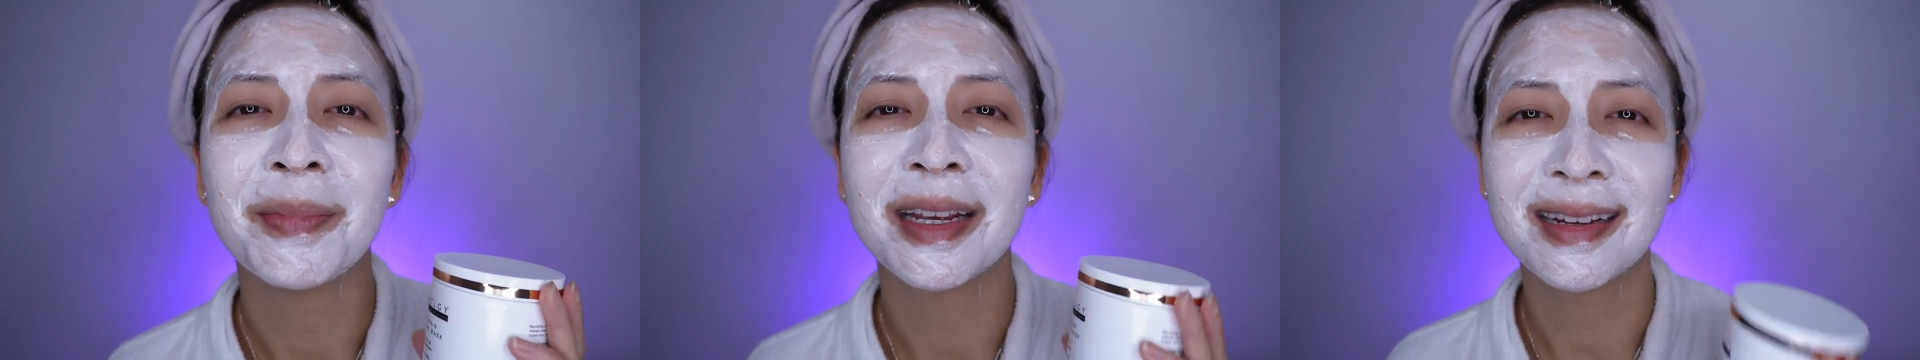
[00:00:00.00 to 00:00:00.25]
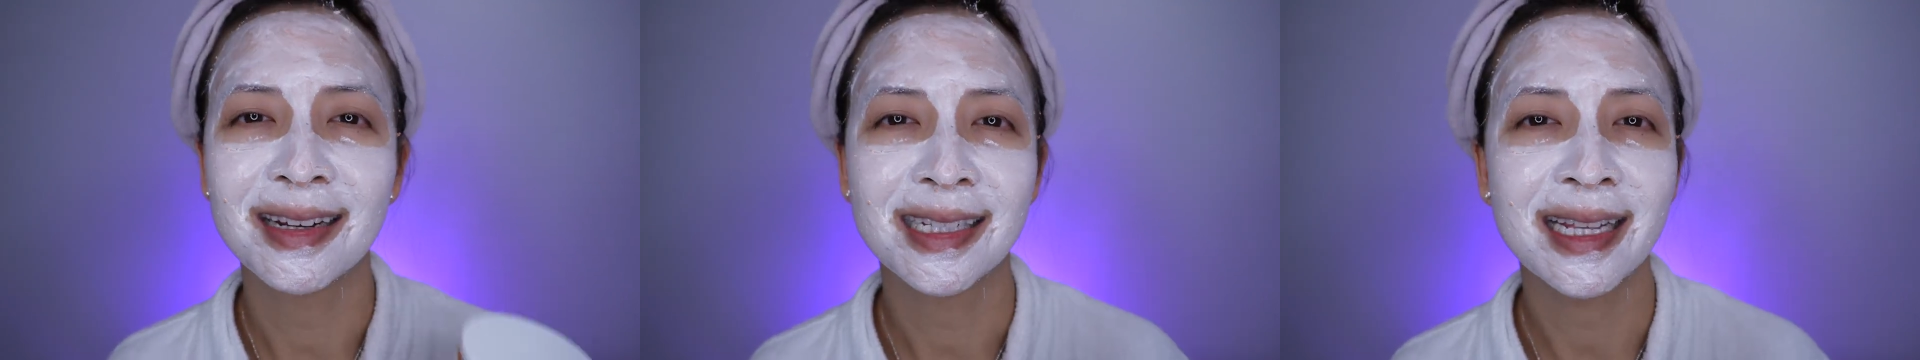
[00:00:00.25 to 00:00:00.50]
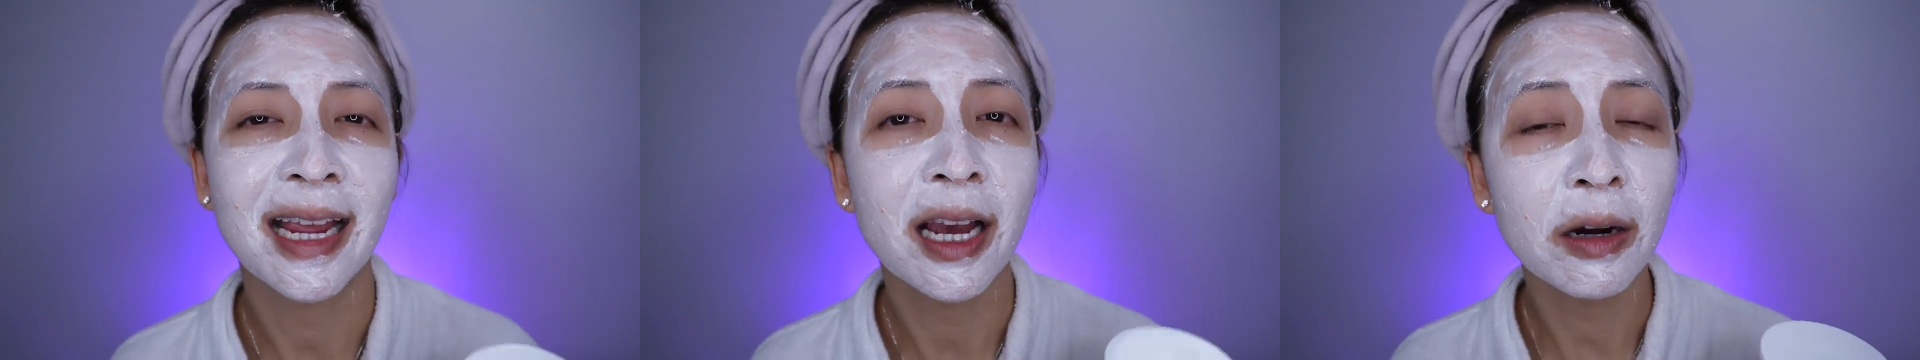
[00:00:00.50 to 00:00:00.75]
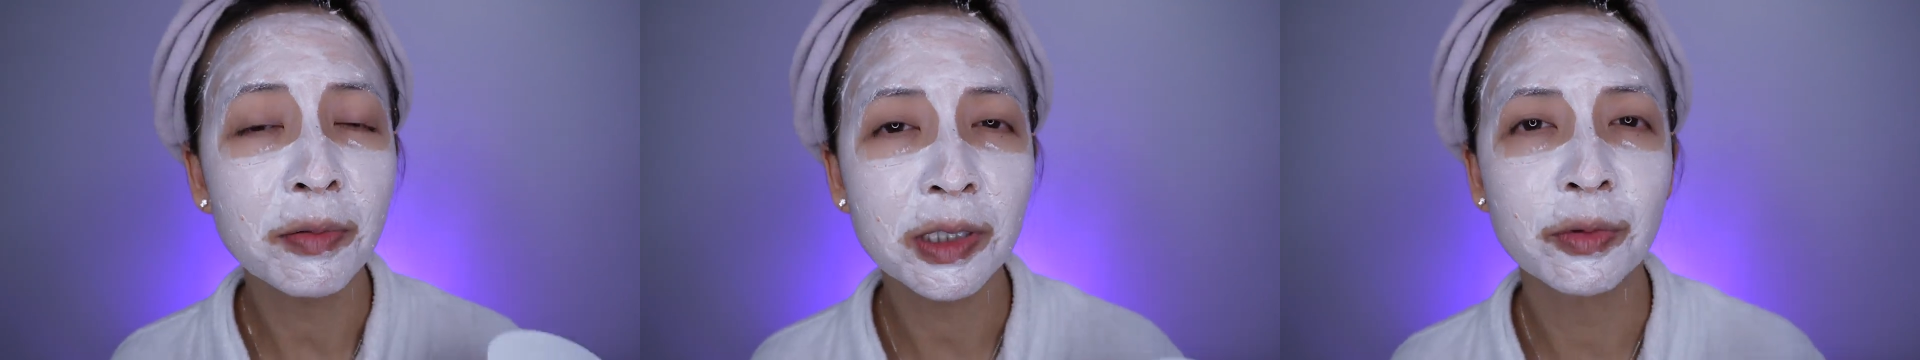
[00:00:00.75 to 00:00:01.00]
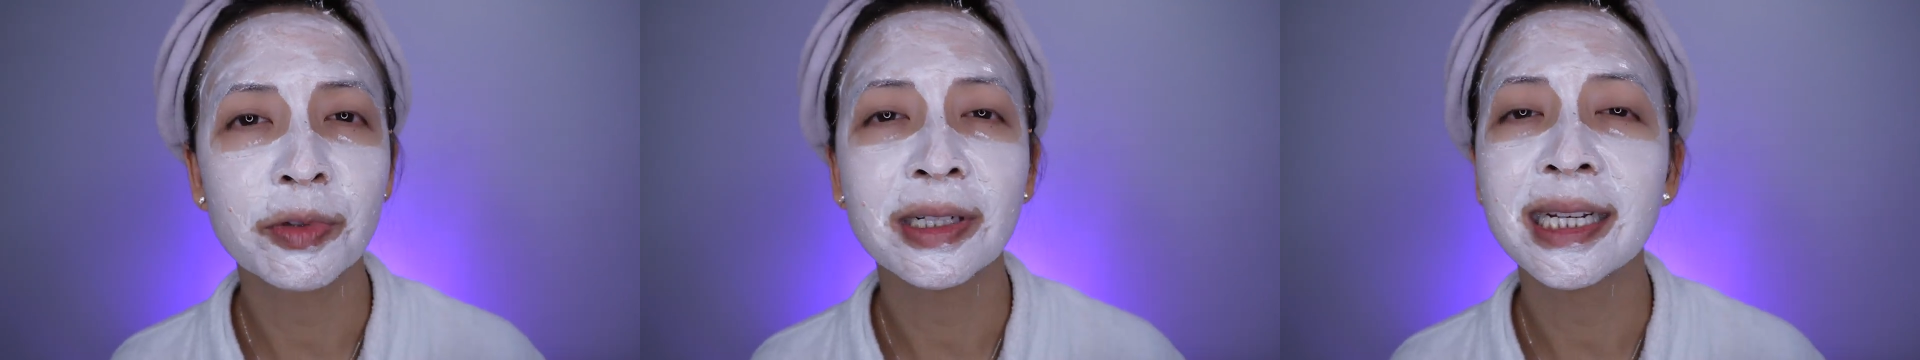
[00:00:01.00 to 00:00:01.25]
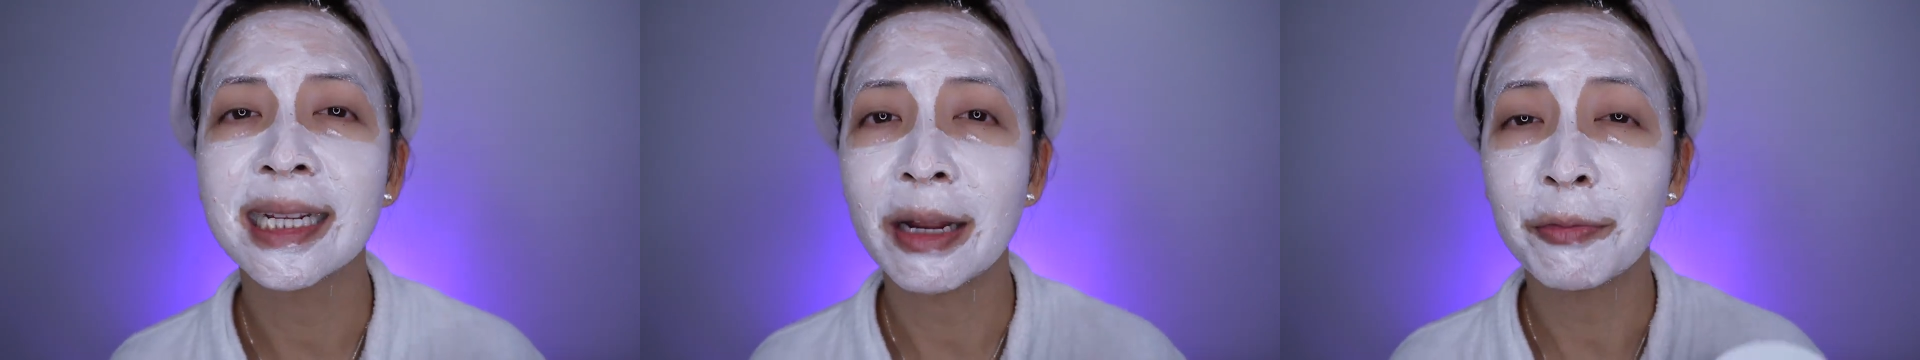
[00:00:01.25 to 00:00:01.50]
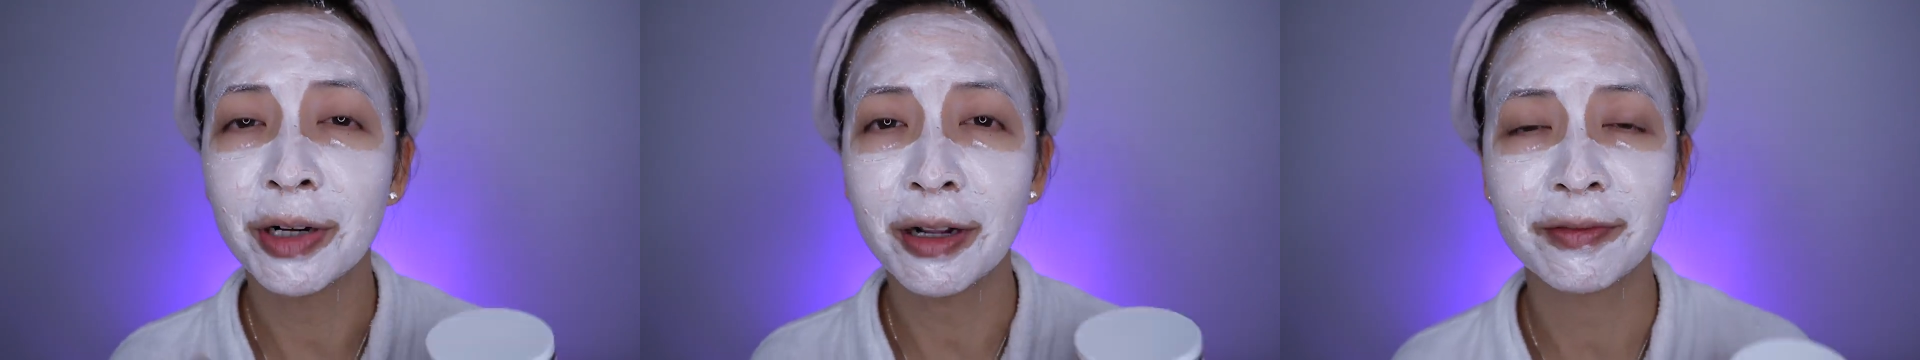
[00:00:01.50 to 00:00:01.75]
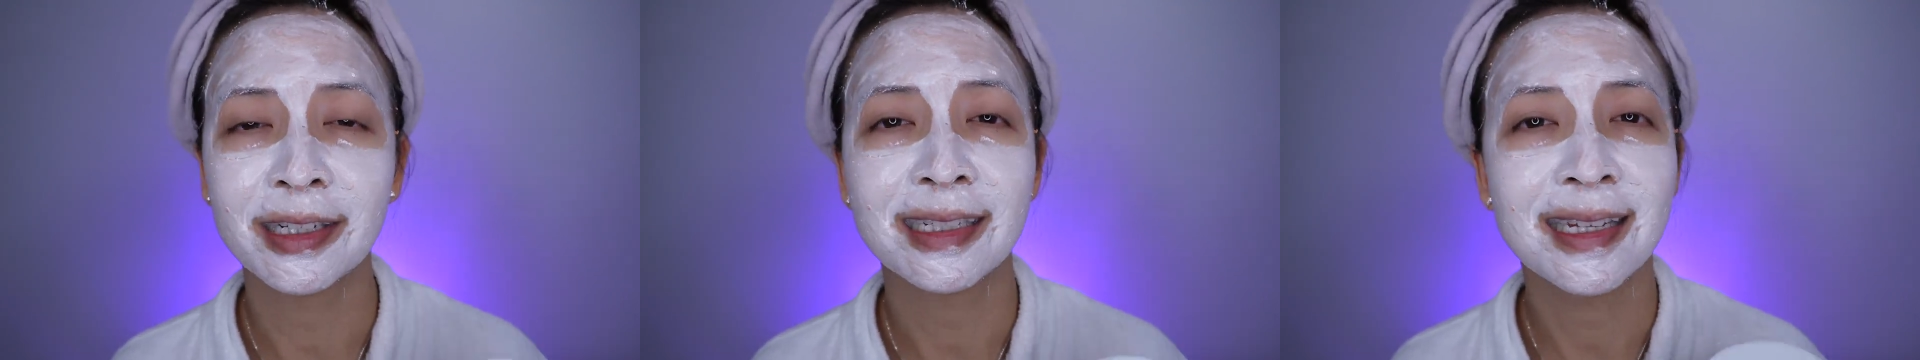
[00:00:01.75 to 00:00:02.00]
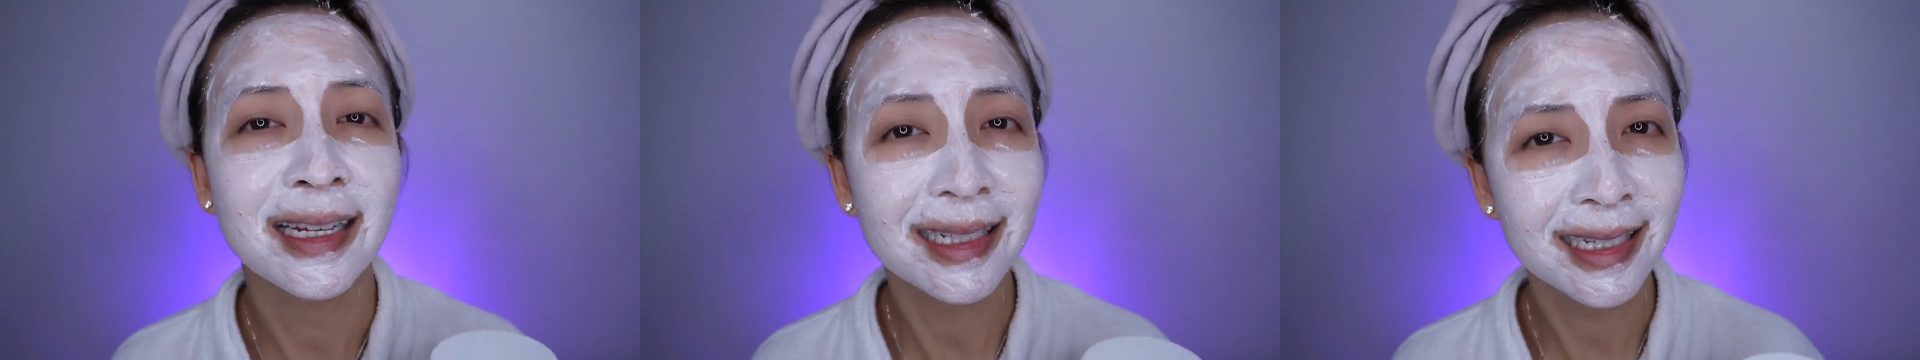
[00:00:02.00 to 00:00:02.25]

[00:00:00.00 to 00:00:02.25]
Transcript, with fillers: because it helps really get rid of the dead